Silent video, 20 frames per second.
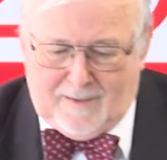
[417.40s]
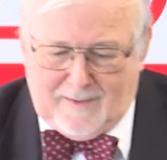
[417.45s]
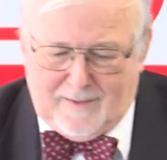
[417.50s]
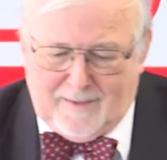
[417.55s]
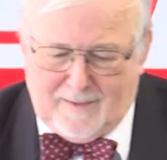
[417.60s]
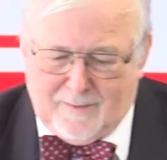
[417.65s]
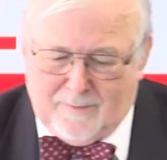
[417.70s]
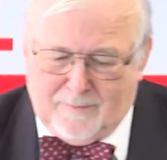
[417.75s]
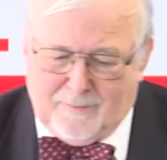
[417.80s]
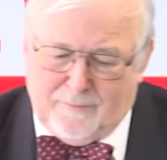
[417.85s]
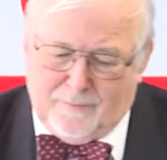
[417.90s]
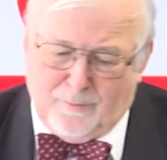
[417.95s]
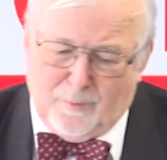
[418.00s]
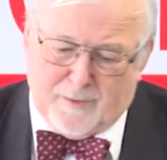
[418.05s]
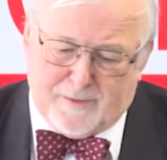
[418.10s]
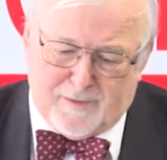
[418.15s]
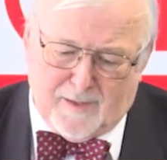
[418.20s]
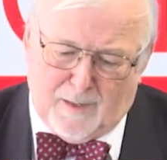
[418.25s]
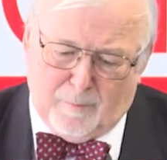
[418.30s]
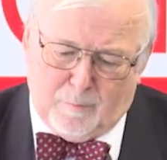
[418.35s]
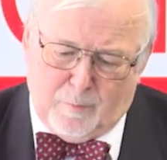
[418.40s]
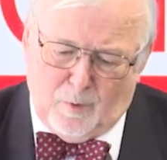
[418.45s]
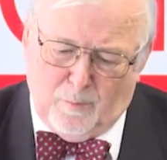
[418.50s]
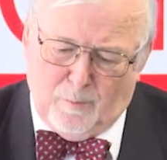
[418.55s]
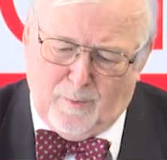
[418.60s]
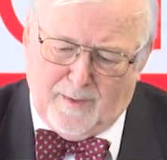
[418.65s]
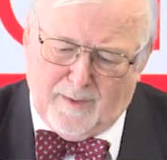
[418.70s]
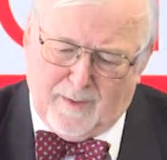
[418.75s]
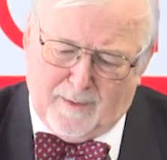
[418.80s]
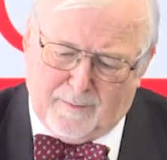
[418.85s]
For example,
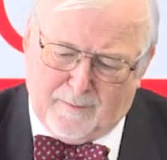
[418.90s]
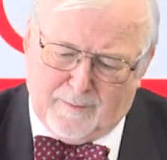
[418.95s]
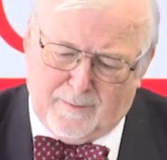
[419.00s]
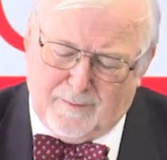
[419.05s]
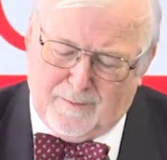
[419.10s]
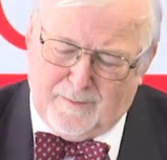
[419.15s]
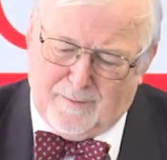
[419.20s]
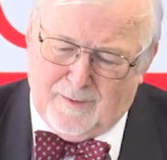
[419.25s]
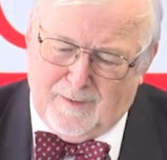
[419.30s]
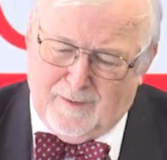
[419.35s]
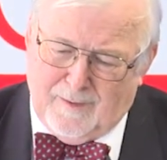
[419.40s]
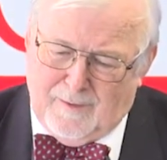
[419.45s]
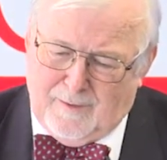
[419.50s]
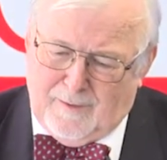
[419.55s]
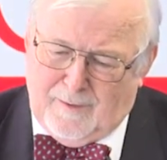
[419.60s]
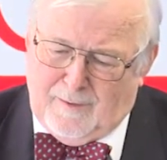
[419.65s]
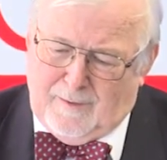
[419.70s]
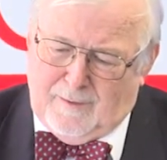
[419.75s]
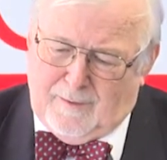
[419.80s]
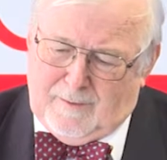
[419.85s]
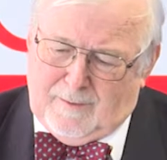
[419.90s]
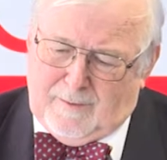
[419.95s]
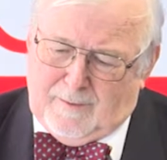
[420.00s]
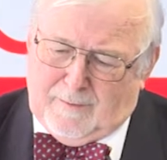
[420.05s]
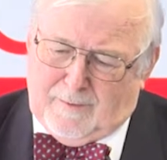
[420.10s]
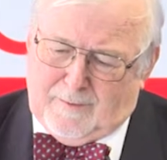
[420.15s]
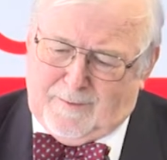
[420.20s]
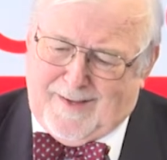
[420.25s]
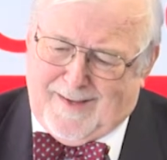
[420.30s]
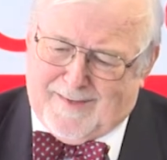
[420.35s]
we are
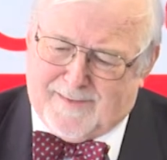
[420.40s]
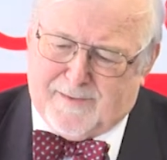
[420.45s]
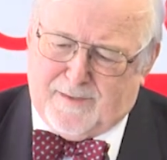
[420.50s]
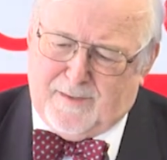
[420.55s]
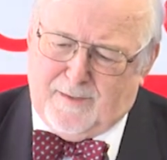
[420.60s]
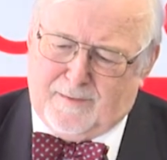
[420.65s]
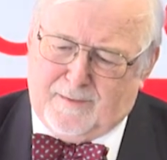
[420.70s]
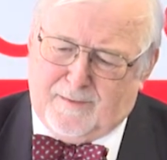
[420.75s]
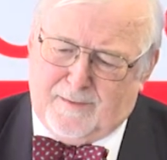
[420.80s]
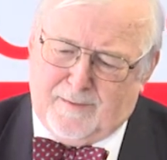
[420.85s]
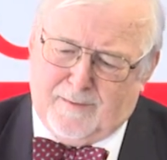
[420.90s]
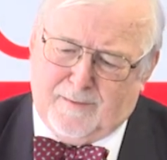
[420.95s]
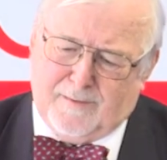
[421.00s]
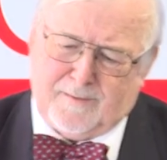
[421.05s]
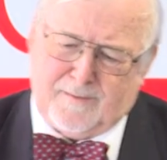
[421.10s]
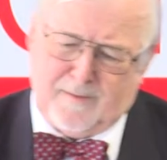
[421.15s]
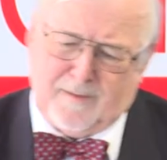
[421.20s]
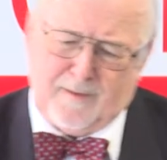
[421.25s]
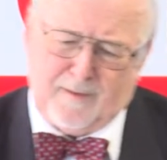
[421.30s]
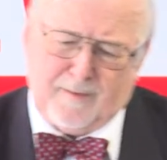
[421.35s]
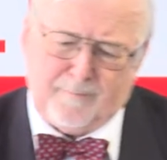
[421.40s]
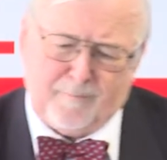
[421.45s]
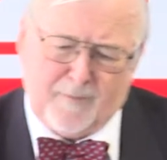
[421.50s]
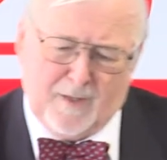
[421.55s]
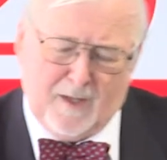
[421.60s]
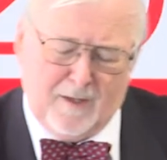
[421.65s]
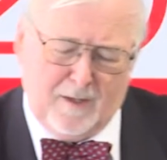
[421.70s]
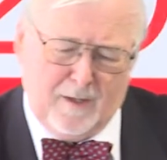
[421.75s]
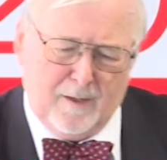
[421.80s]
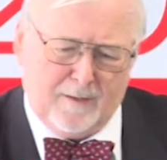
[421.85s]
tested
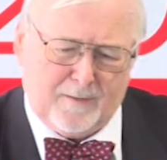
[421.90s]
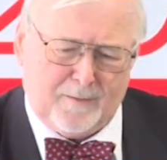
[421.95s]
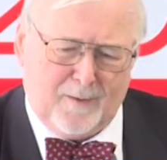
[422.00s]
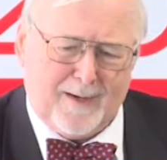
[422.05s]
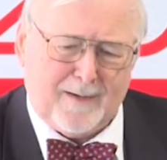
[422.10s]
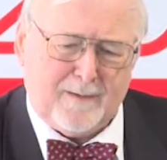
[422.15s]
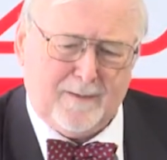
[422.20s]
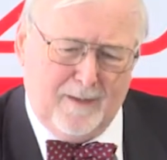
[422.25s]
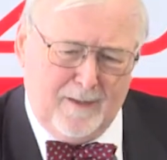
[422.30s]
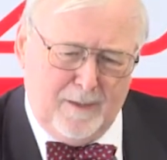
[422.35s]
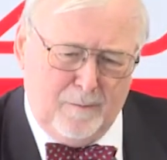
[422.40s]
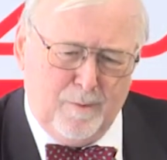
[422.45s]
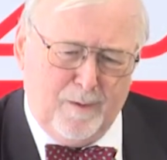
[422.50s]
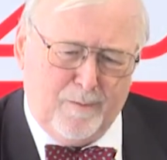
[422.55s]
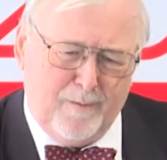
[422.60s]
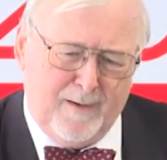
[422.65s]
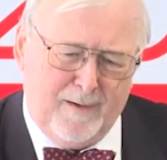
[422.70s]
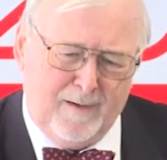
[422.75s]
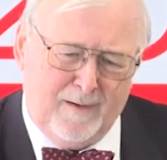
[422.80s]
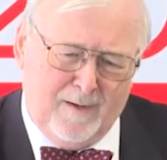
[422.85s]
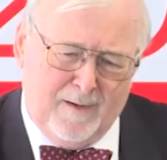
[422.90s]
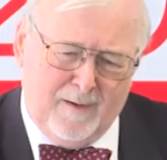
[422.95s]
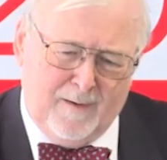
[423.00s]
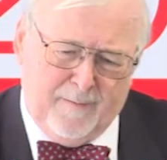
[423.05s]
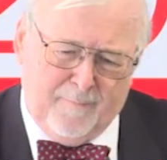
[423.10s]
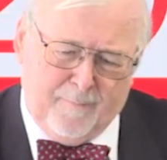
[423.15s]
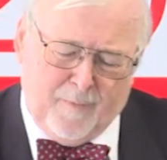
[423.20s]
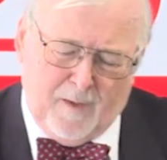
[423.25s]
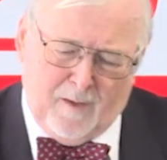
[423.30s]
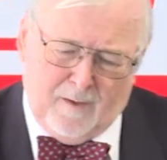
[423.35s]
the drug delivery
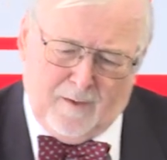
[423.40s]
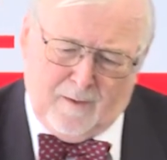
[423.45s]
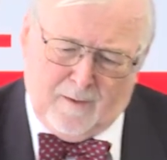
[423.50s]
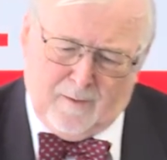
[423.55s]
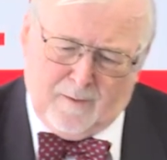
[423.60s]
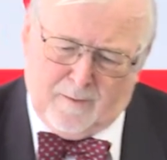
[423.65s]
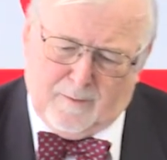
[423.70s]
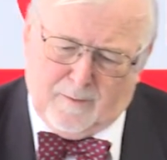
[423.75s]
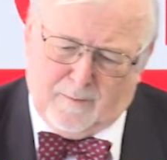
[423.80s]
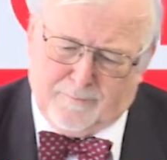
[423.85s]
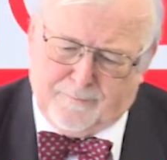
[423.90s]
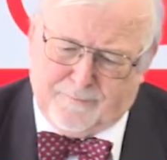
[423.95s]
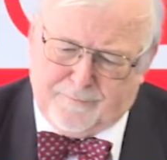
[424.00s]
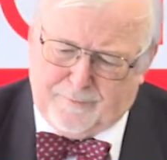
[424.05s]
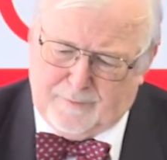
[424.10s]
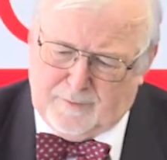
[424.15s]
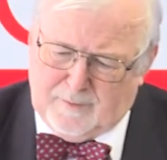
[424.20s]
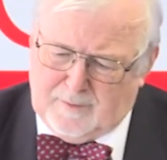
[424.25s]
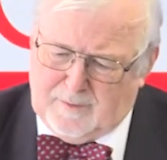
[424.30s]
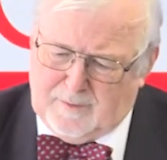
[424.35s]
of